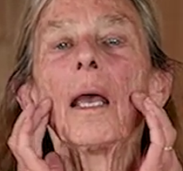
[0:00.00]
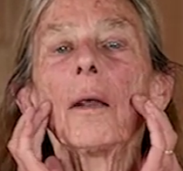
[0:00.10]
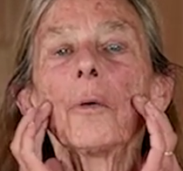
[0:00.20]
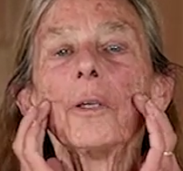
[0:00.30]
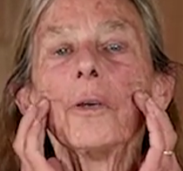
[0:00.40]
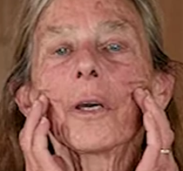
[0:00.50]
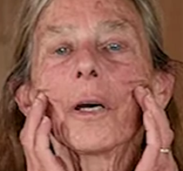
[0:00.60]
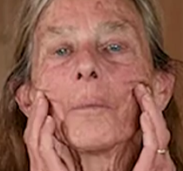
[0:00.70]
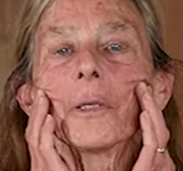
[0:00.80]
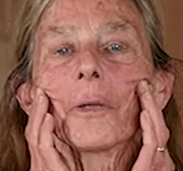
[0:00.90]
And when you
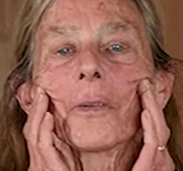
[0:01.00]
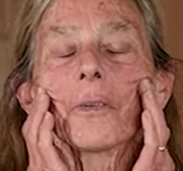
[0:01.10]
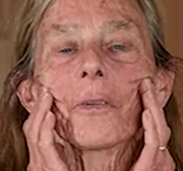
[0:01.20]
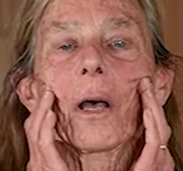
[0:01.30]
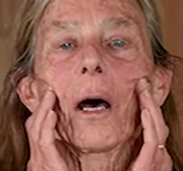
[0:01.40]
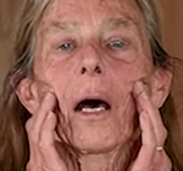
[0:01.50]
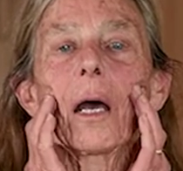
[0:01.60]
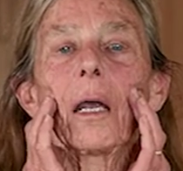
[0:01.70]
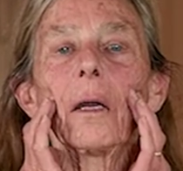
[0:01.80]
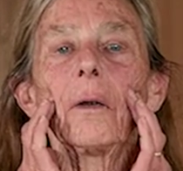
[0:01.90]
come to the
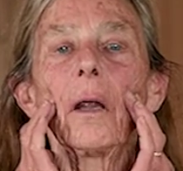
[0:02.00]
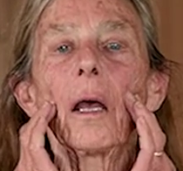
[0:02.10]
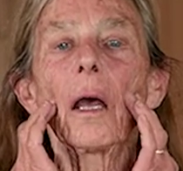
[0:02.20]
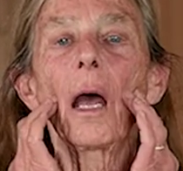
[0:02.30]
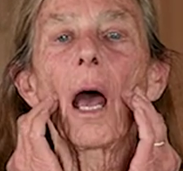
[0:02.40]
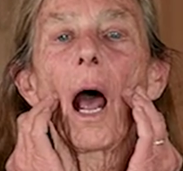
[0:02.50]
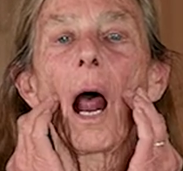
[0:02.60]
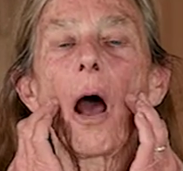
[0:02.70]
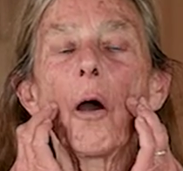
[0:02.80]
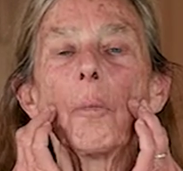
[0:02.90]
side,
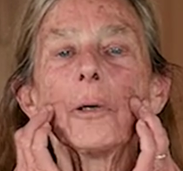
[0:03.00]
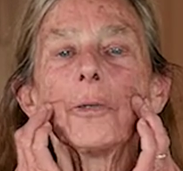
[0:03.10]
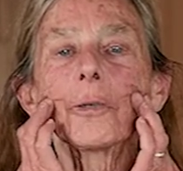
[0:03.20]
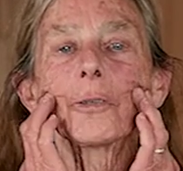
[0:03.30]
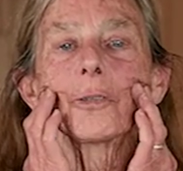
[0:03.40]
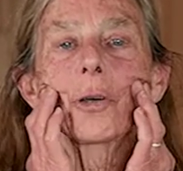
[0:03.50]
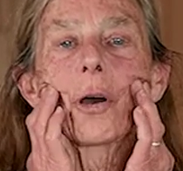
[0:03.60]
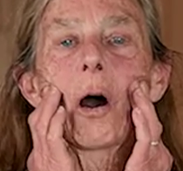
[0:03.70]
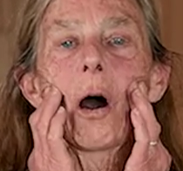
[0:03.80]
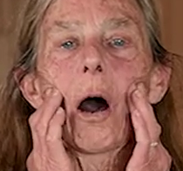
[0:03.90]
open your
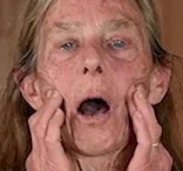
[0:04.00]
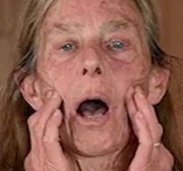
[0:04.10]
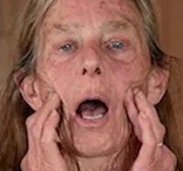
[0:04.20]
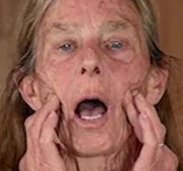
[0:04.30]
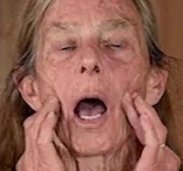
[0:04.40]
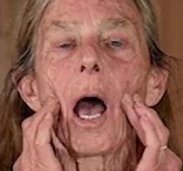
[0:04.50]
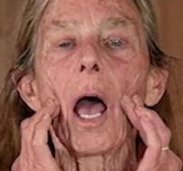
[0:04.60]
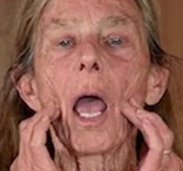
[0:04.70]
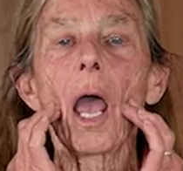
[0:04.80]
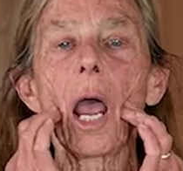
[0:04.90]
jaw,
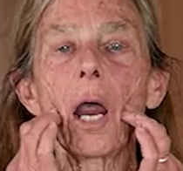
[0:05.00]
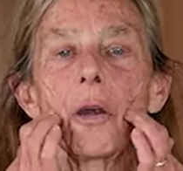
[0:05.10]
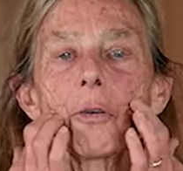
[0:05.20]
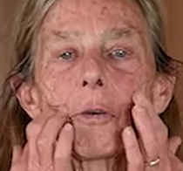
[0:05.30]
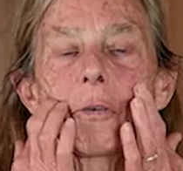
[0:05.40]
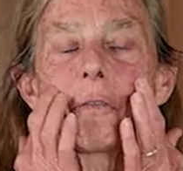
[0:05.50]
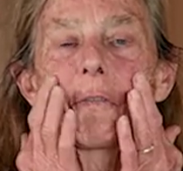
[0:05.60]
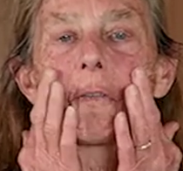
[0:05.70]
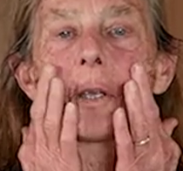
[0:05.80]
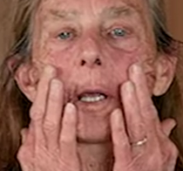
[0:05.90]
and you're going to
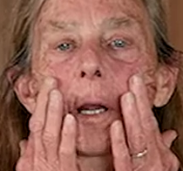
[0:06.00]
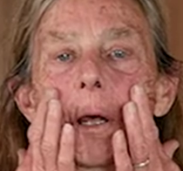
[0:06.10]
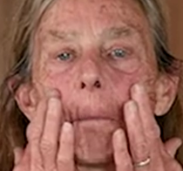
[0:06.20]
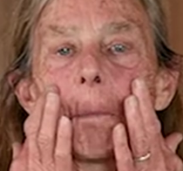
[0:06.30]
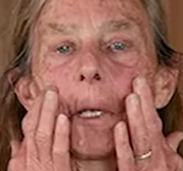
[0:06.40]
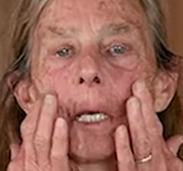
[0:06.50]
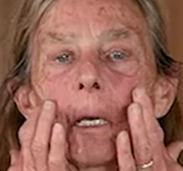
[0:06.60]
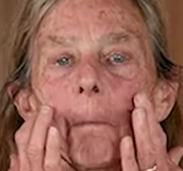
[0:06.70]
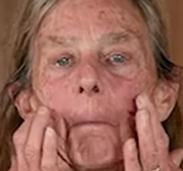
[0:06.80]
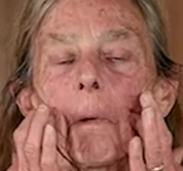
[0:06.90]
feel a
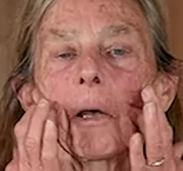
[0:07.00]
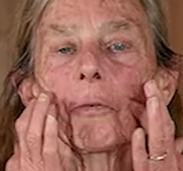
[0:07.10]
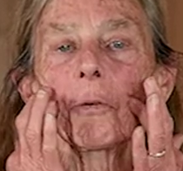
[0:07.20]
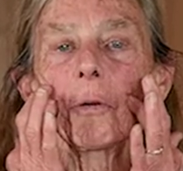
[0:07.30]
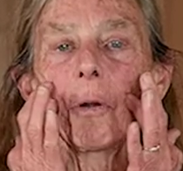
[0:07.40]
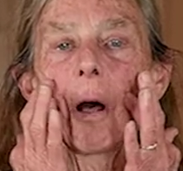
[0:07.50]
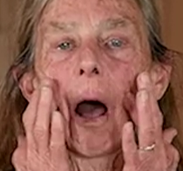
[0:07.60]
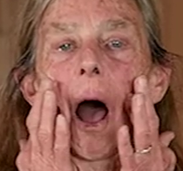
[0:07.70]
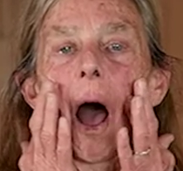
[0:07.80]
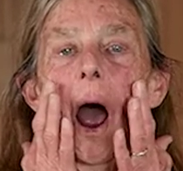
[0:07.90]
big muscle
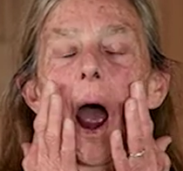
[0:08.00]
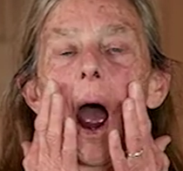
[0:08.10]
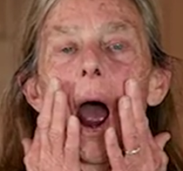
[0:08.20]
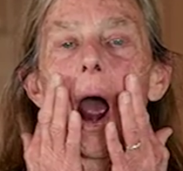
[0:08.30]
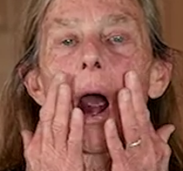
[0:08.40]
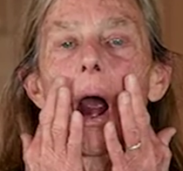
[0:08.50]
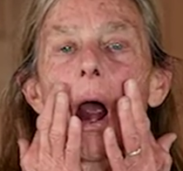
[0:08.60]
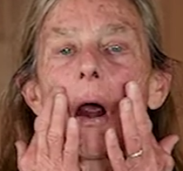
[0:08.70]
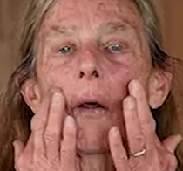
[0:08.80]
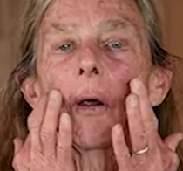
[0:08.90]

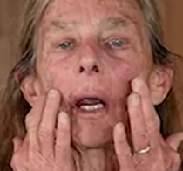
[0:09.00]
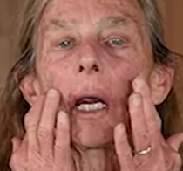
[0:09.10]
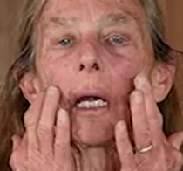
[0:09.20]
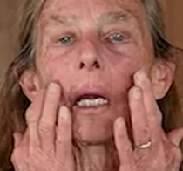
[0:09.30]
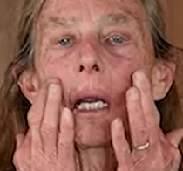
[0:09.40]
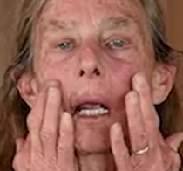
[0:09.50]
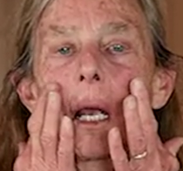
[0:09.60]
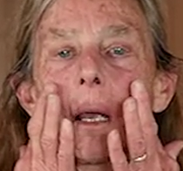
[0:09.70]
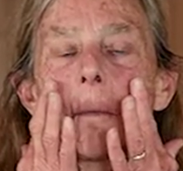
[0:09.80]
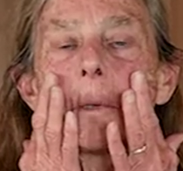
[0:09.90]
right
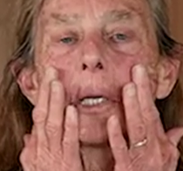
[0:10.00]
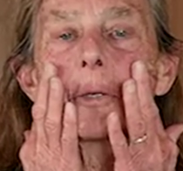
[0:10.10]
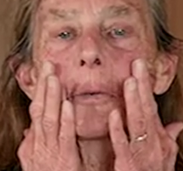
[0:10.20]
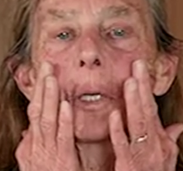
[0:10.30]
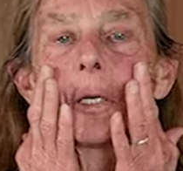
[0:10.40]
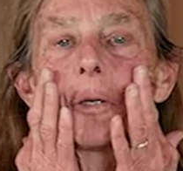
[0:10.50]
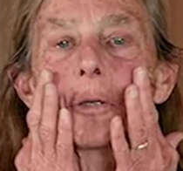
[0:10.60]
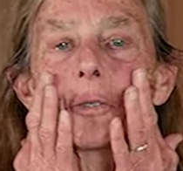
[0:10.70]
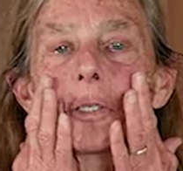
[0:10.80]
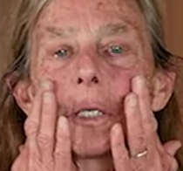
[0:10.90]
between your
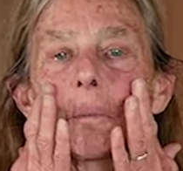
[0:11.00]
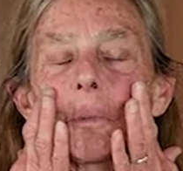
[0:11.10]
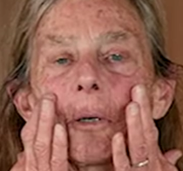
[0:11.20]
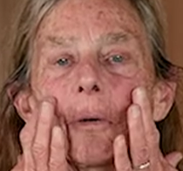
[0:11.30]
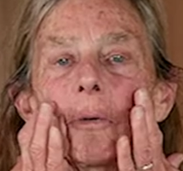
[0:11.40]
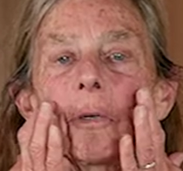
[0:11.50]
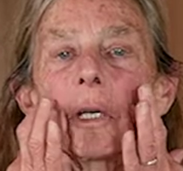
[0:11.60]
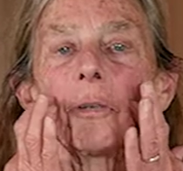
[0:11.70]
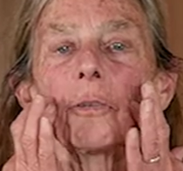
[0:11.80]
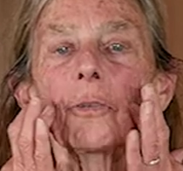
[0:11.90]
cheekbones
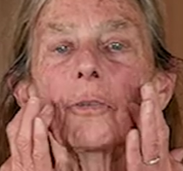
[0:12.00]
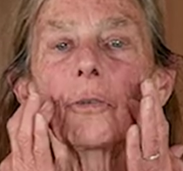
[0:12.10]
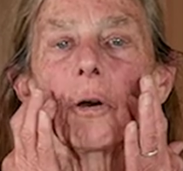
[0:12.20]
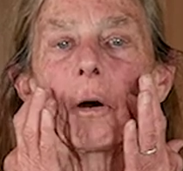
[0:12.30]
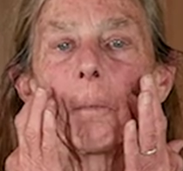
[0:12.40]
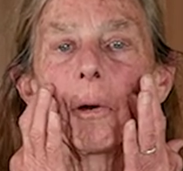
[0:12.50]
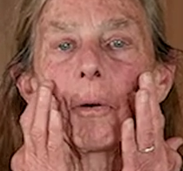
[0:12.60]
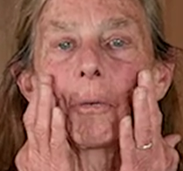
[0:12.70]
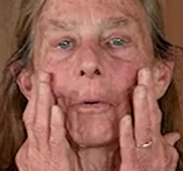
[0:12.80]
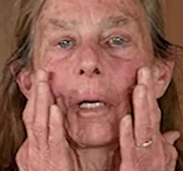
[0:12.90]
and your
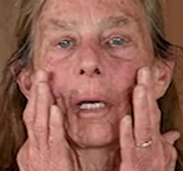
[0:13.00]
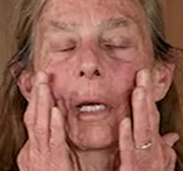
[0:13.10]
jawbone.